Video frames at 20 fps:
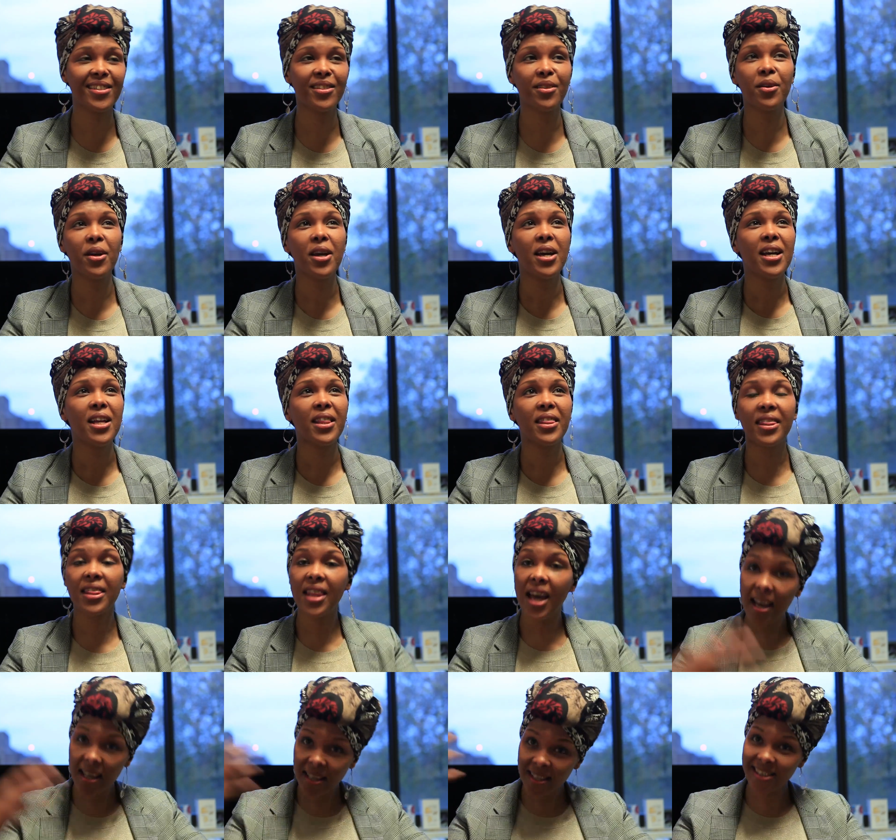So
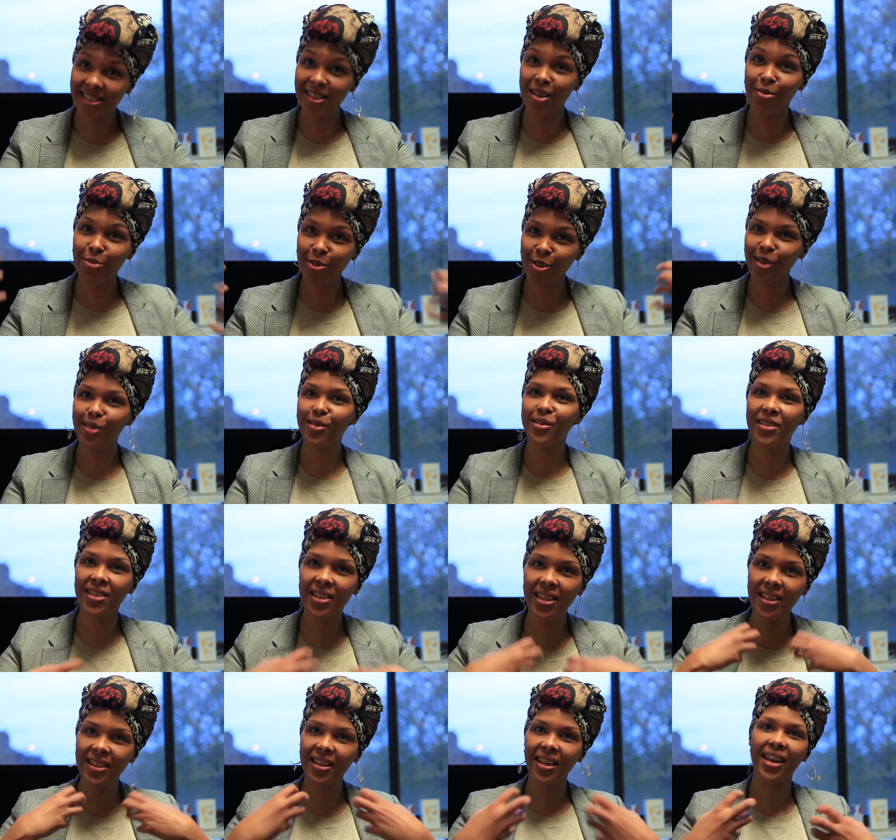that itself shows
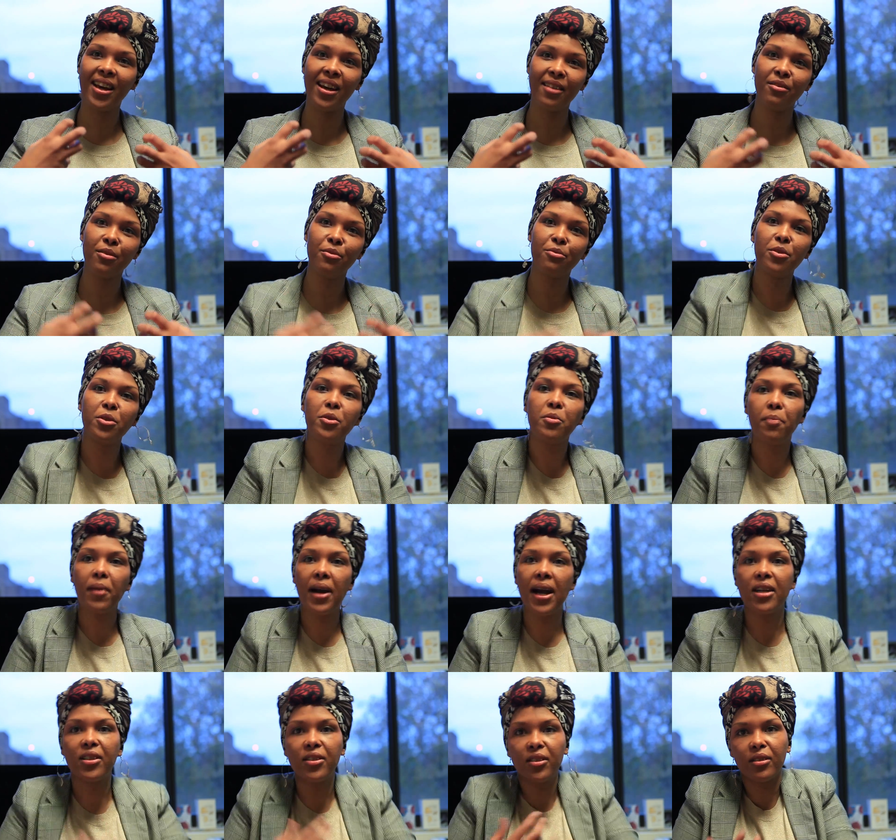you that they have a real
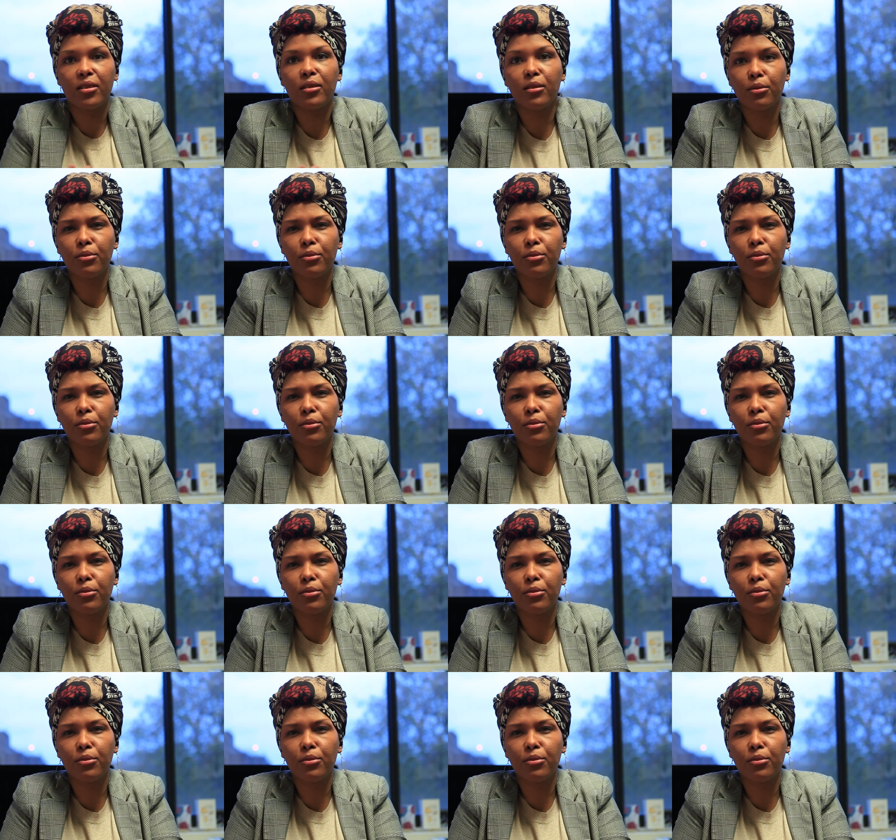passion,